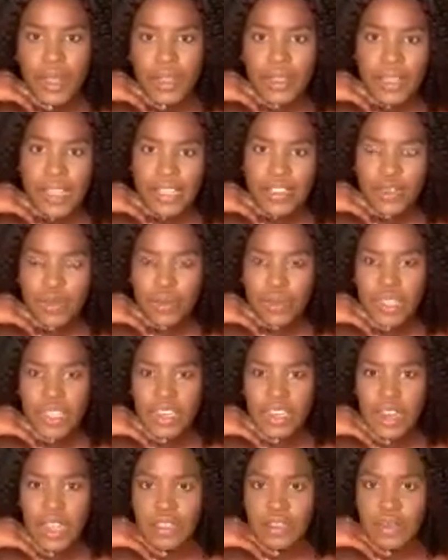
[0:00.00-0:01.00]
They
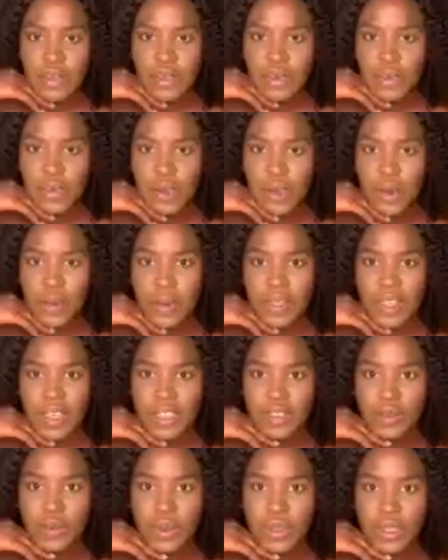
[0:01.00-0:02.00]
didn't ask for a well,